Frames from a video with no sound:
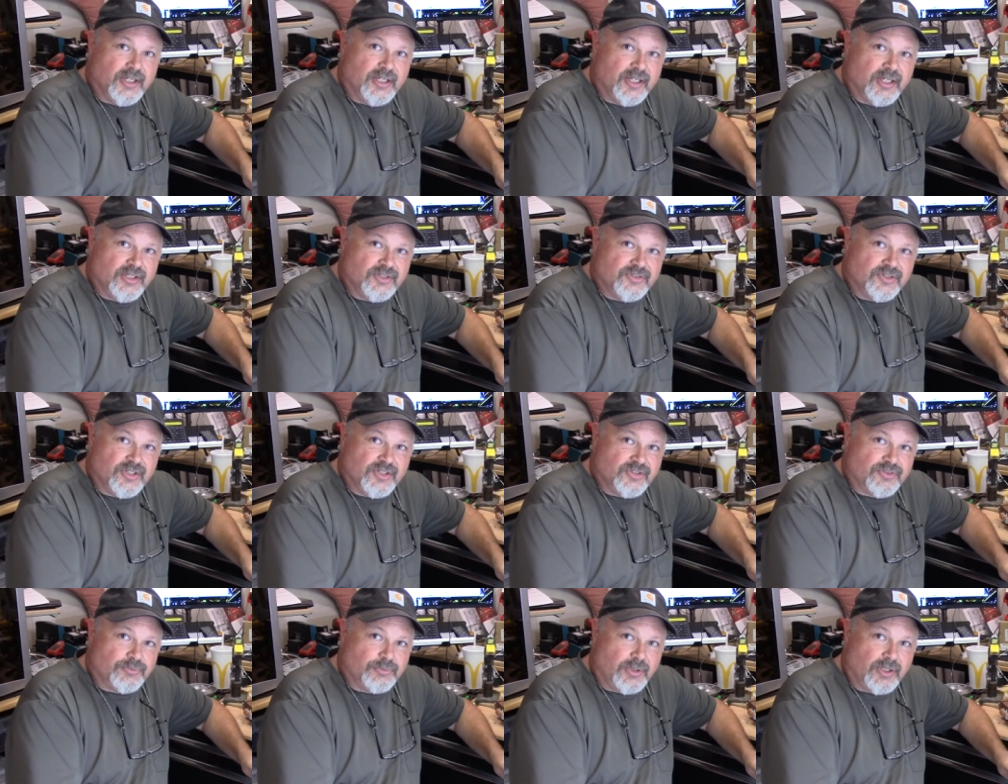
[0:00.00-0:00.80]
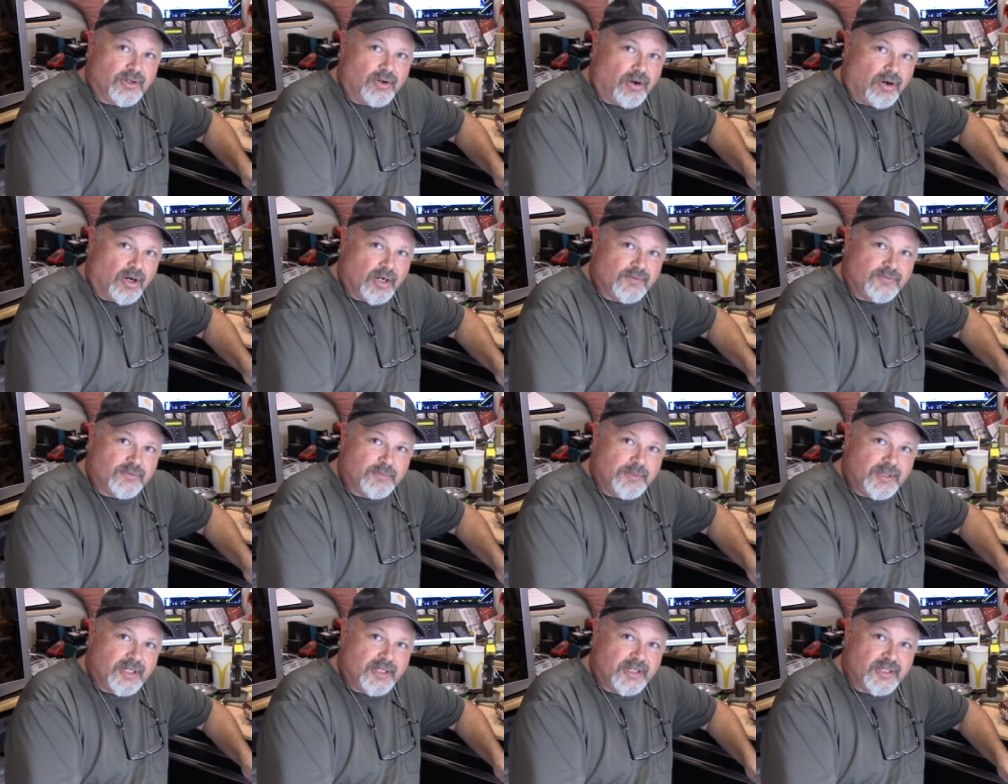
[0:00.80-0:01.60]
It's really hard for
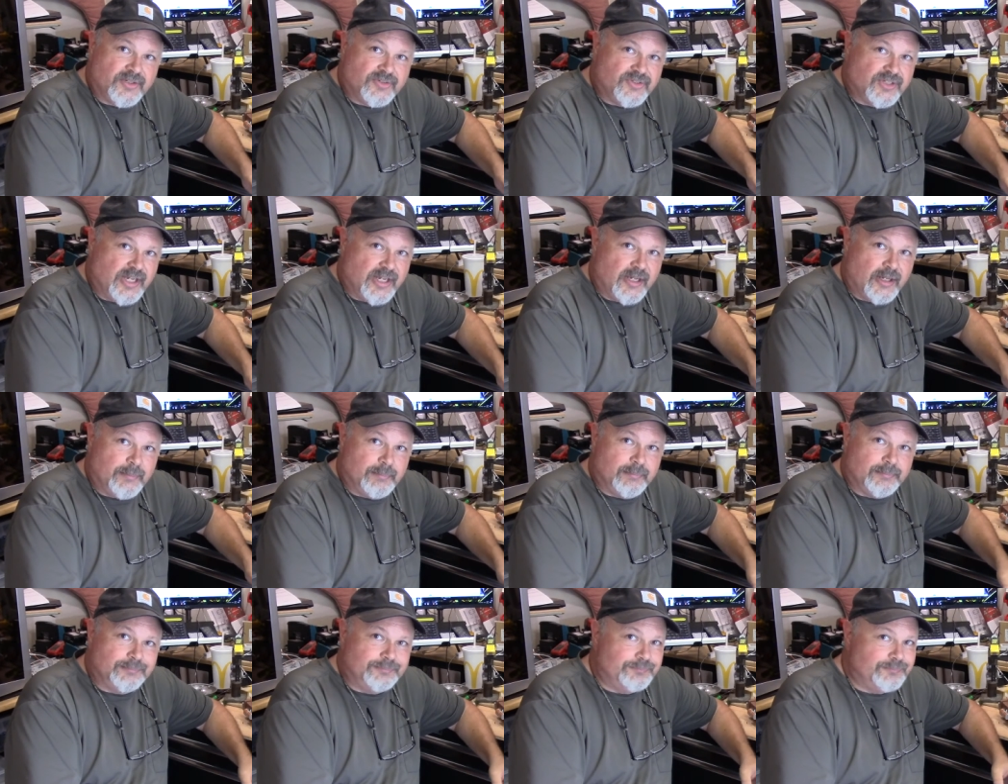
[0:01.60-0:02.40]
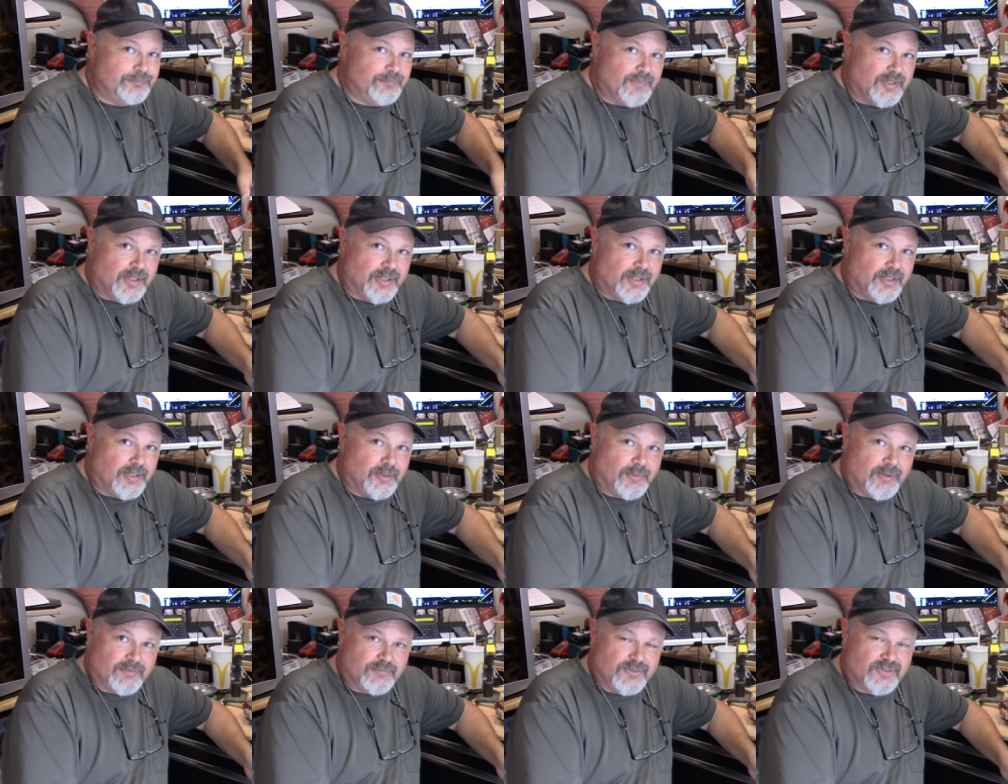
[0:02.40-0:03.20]
me to condemn,
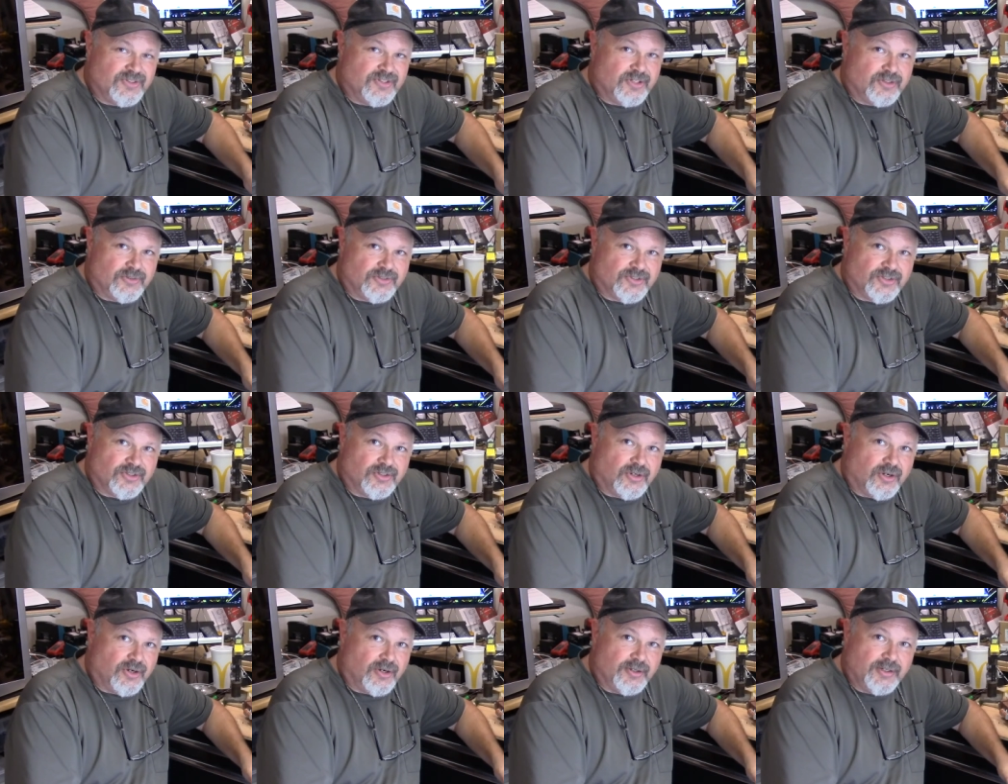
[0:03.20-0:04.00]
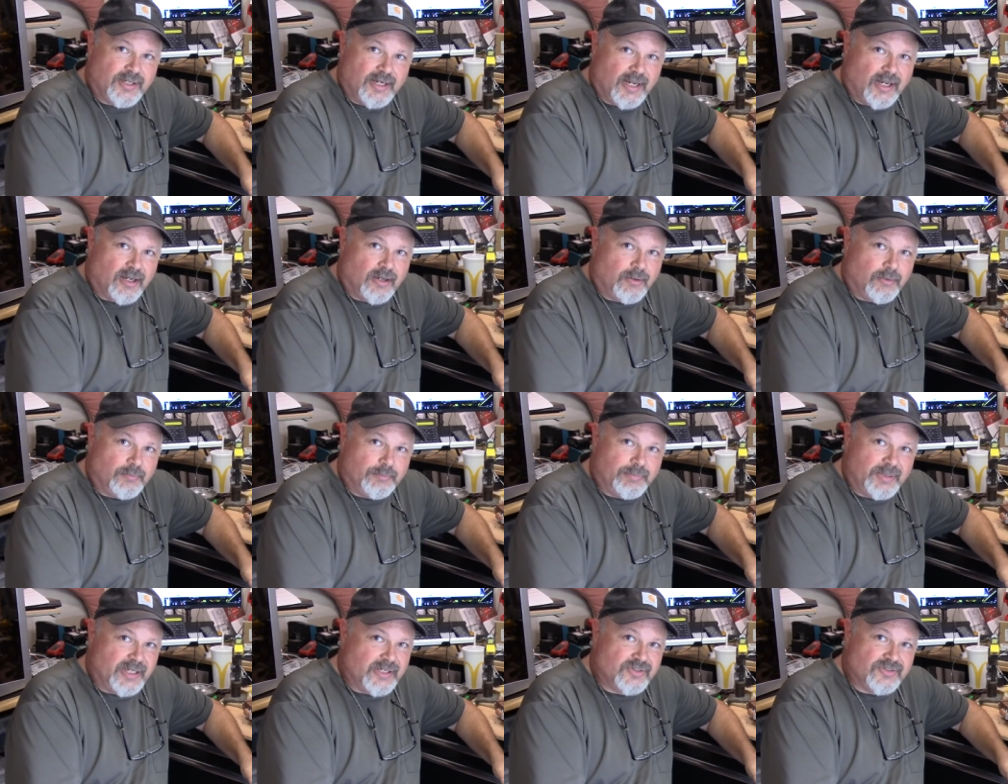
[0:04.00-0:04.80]
every single cigar now
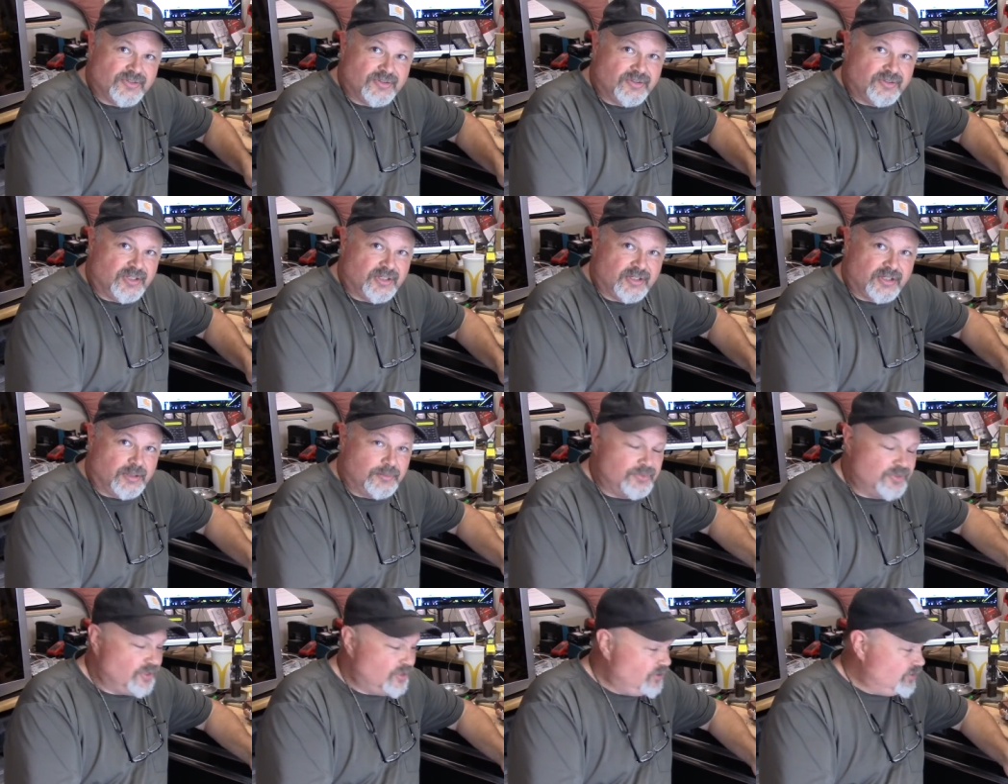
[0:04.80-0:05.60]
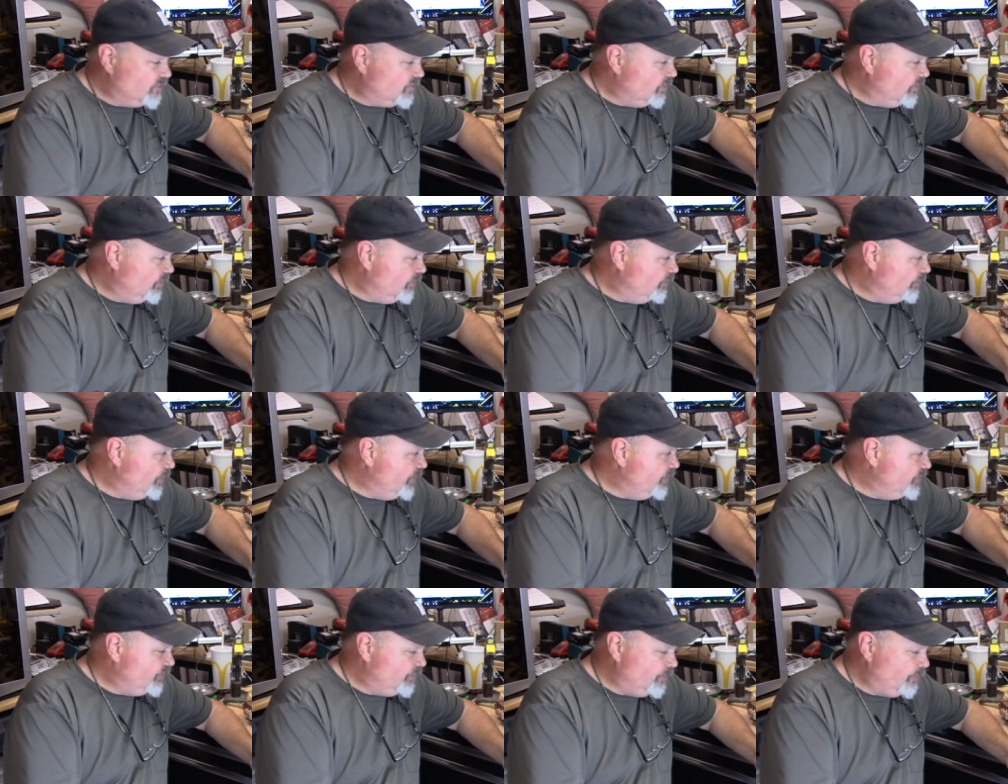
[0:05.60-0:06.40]
that comes in this little
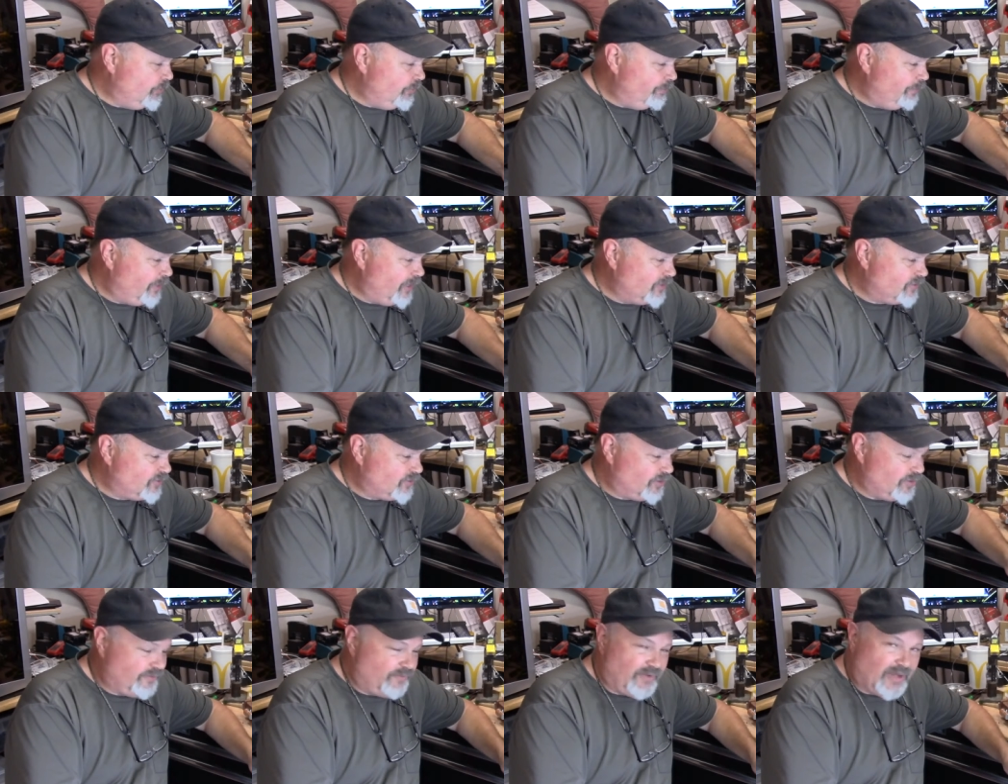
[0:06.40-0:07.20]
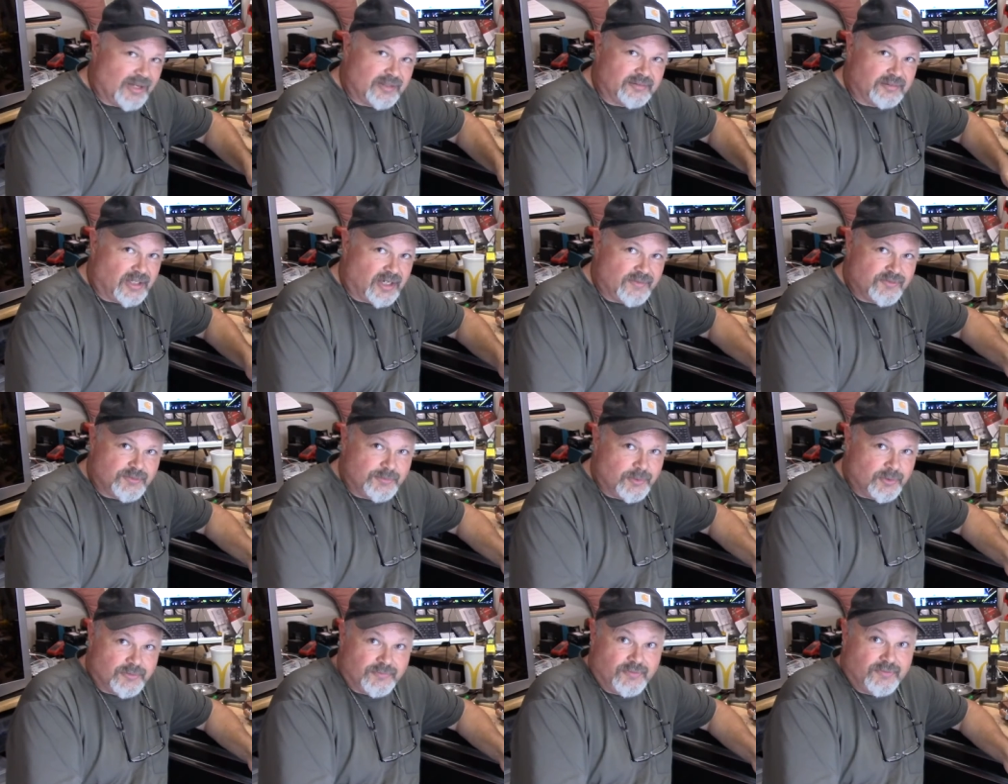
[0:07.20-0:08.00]
green tube based on the fact that I've
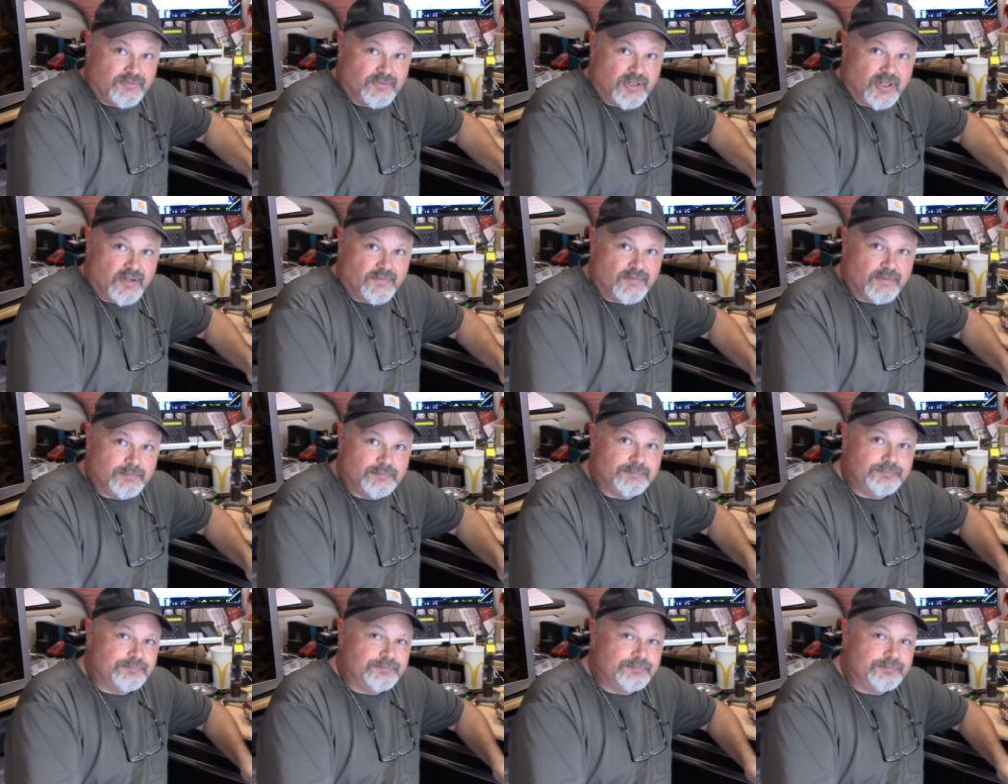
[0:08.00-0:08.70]
smoked 50 of them.